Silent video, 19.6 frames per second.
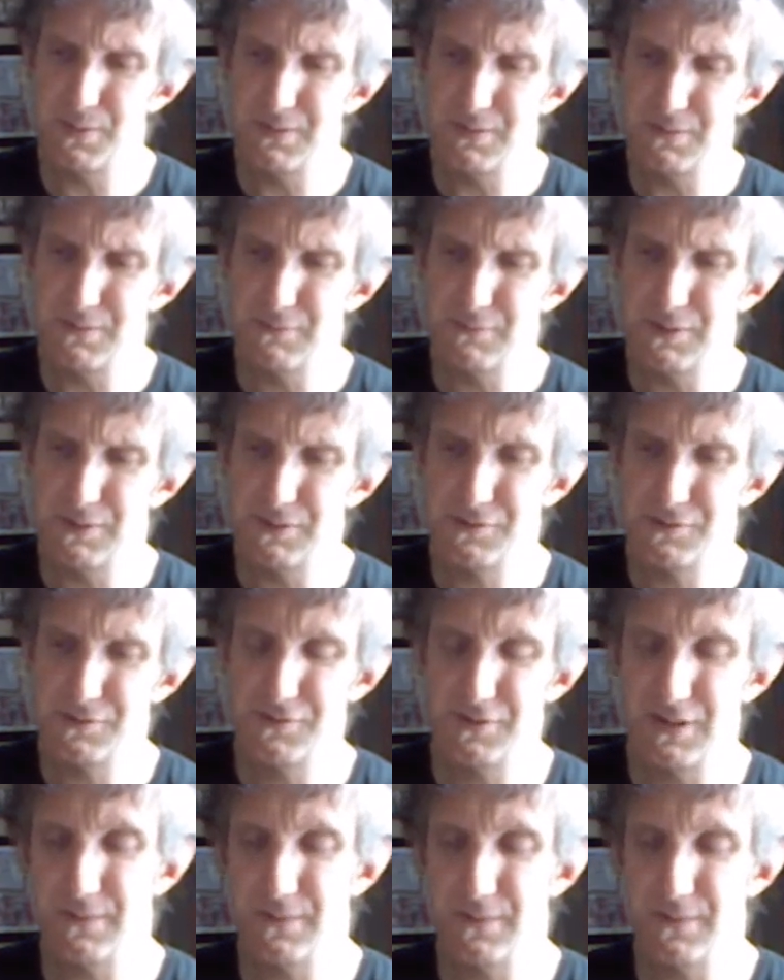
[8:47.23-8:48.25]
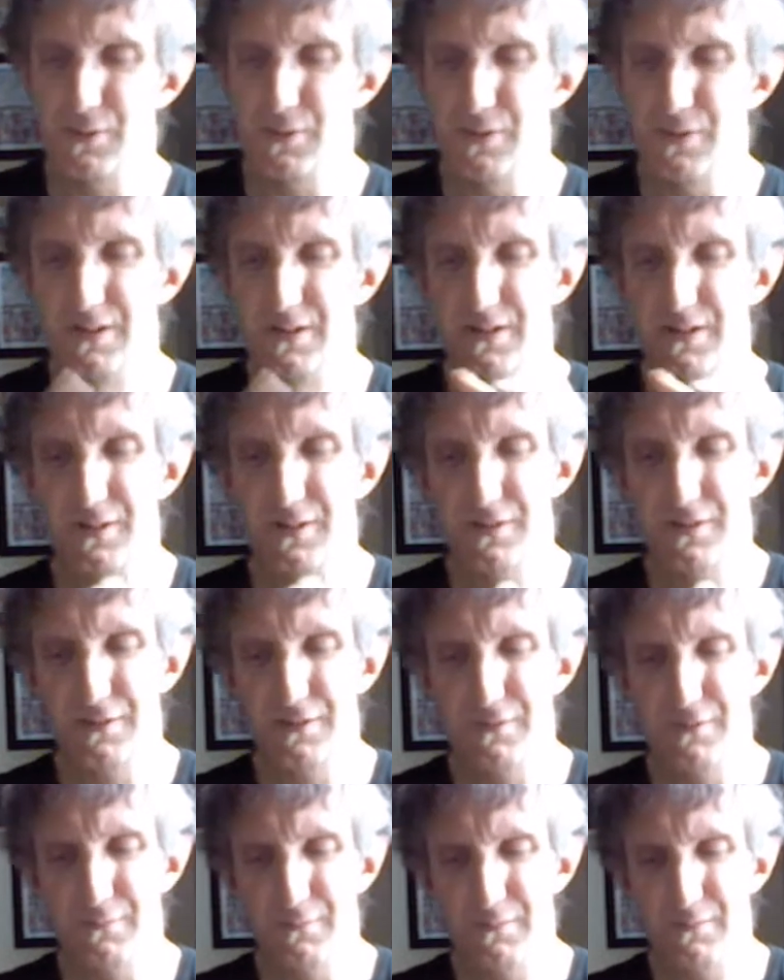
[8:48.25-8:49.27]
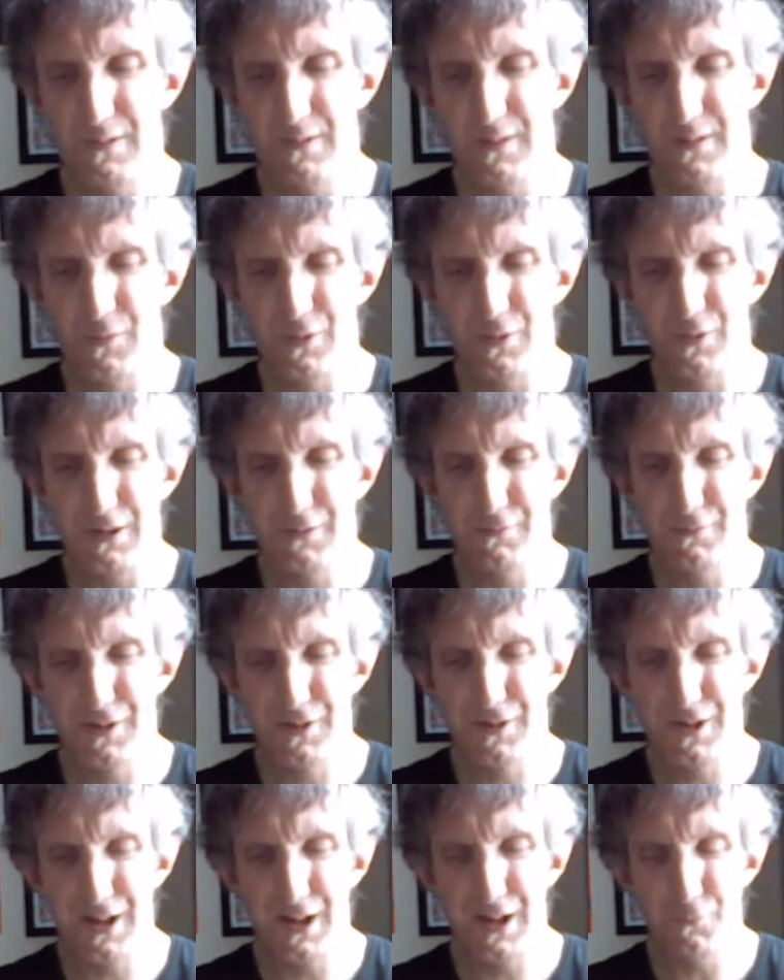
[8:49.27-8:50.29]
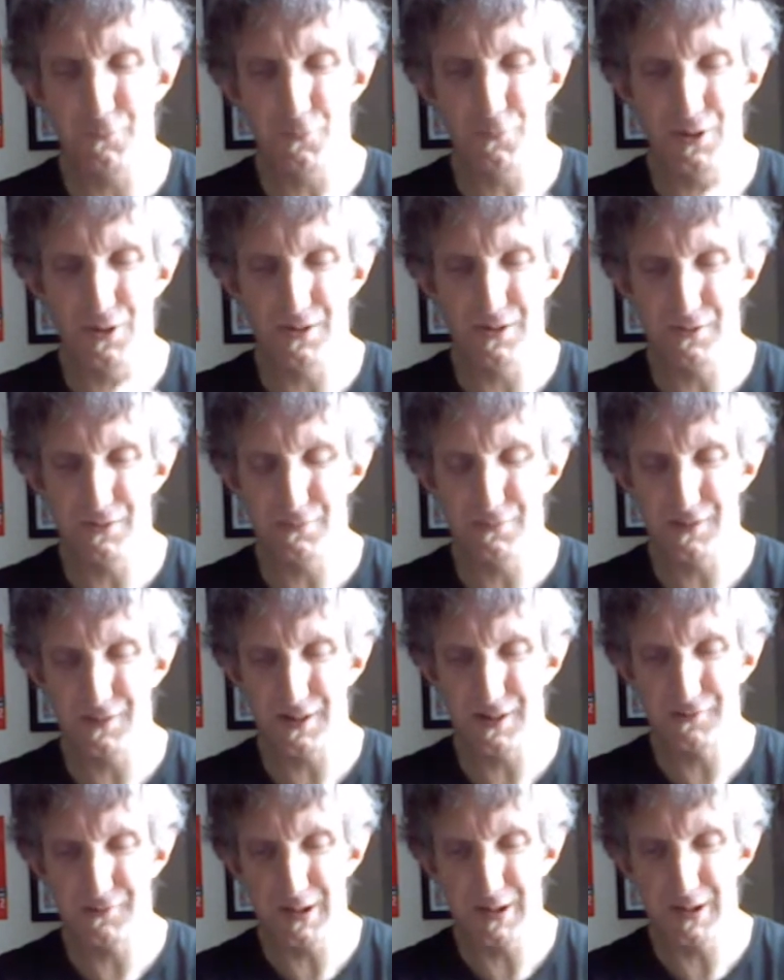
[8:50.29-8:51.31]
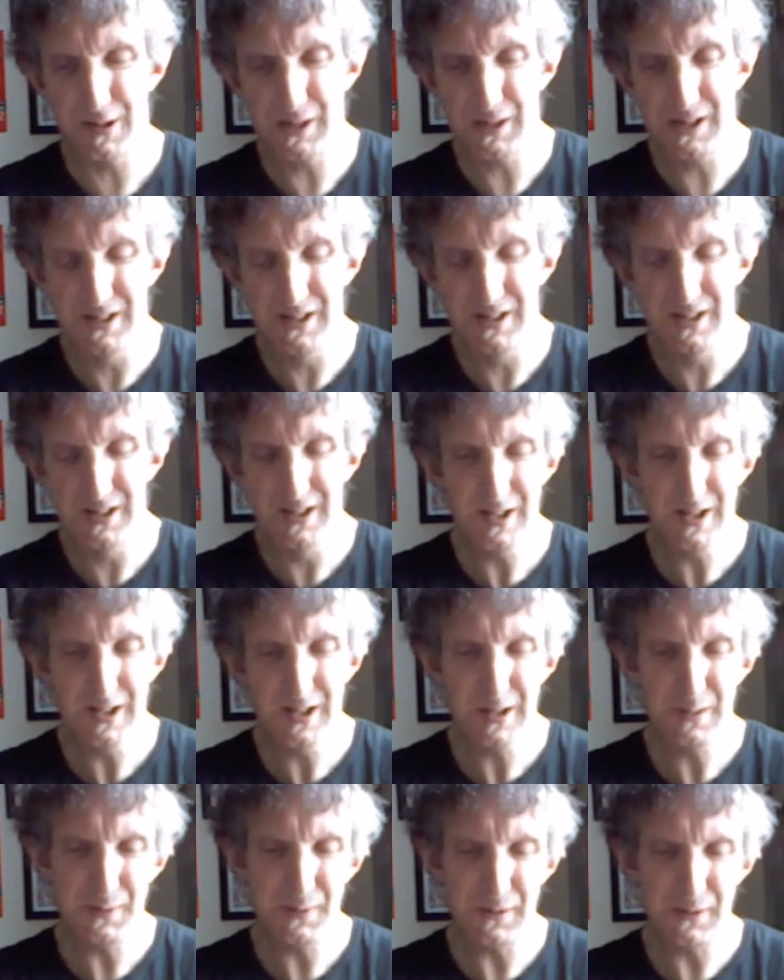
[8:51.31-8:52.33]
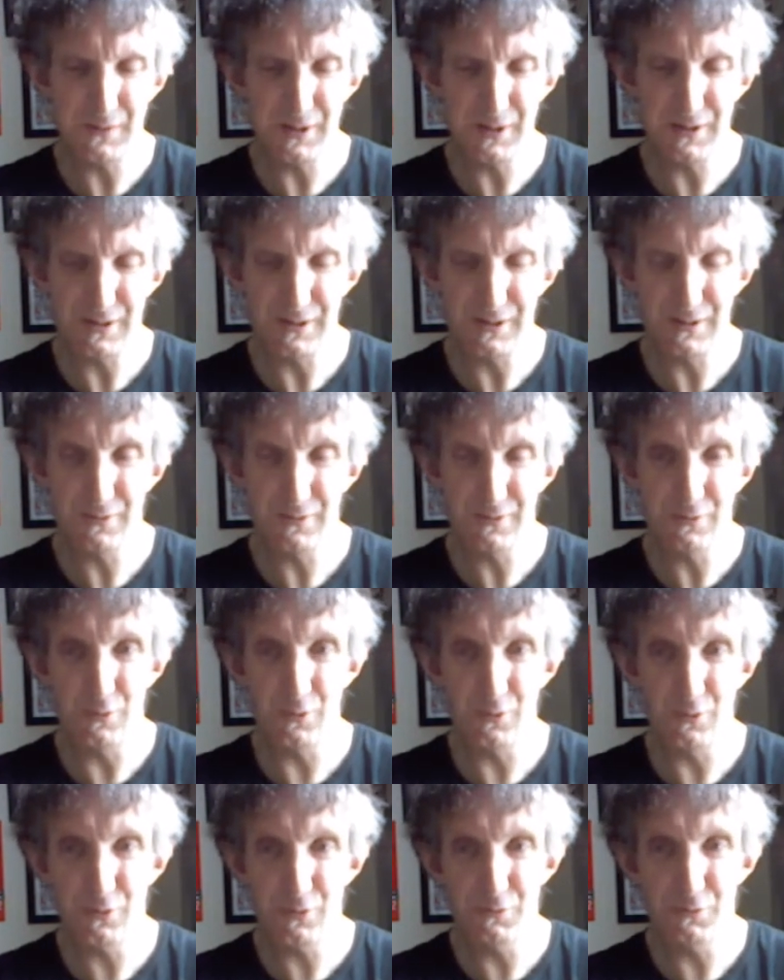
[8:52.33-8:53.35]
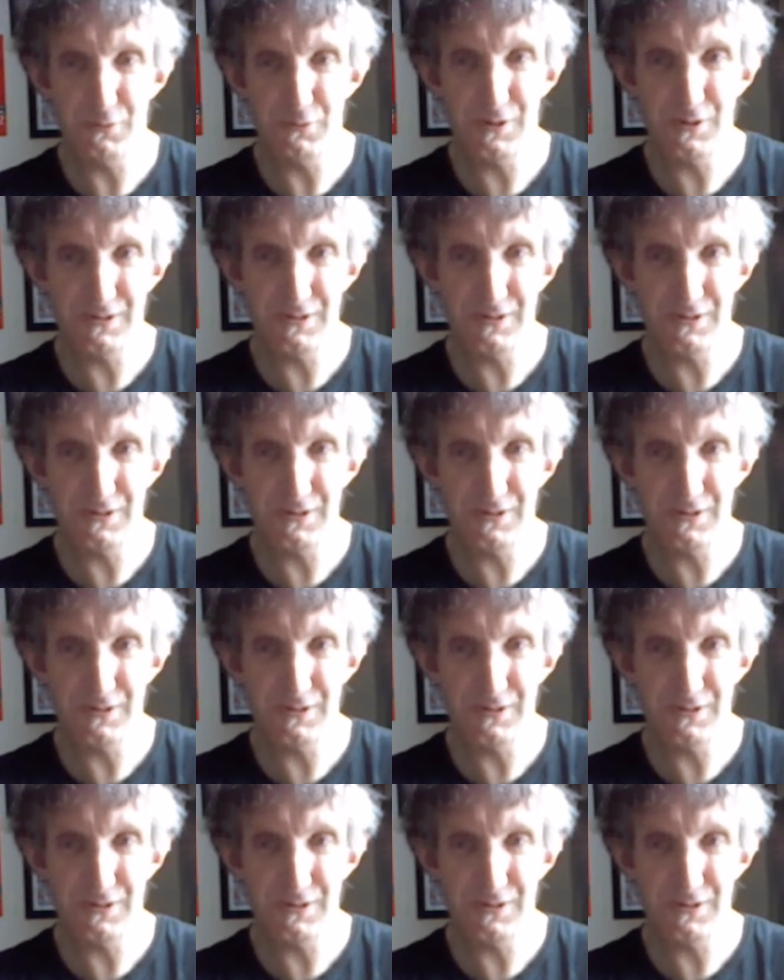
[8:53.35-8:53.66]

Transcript: which I thought I was going to get one that was actually going to be a bit of a awkward one.